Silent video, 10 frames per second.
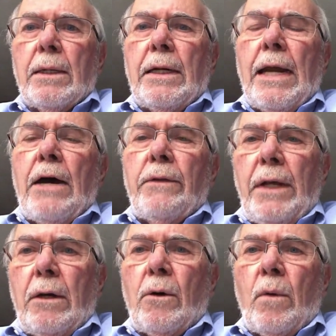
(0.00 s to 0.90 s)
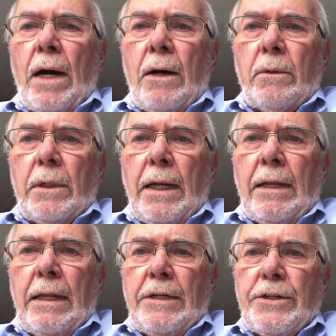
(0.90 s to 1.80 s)
Now they go out
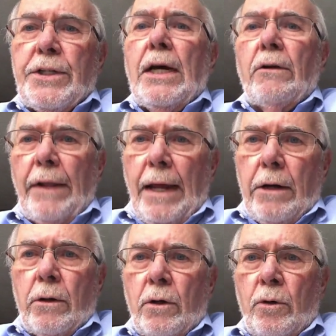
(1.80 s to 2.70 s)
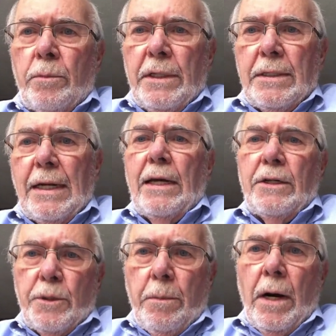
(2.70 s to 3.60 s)
and they sell that home in
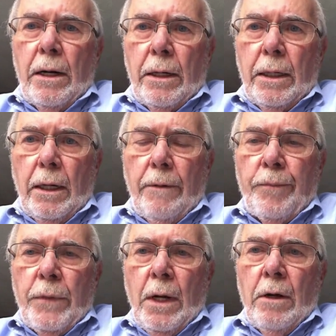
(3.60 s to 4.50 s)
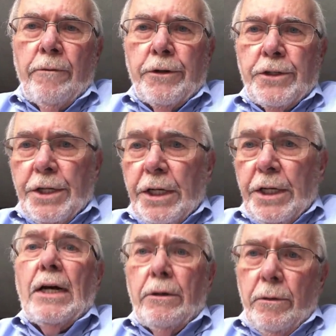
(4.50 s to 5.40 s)
today's market for
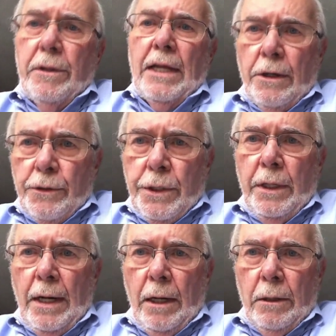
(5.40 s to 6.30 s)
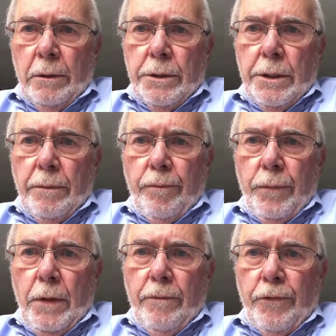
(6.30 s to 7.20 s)
$600,000
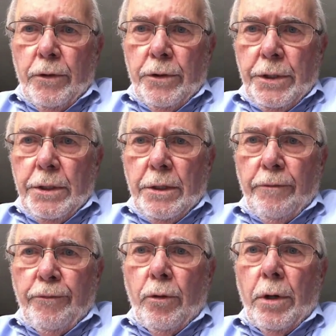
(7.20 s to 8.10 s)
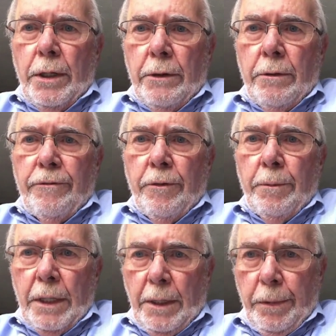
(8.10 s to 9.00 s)
versus the 400 from
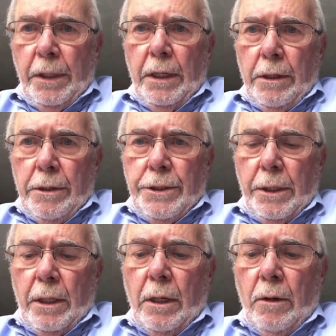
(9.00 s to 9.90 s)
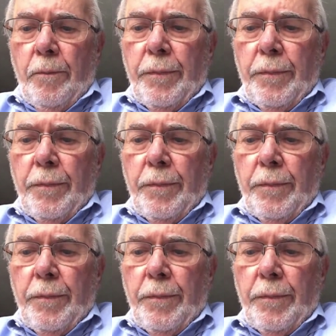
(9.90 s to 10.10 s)
a couple of years ago.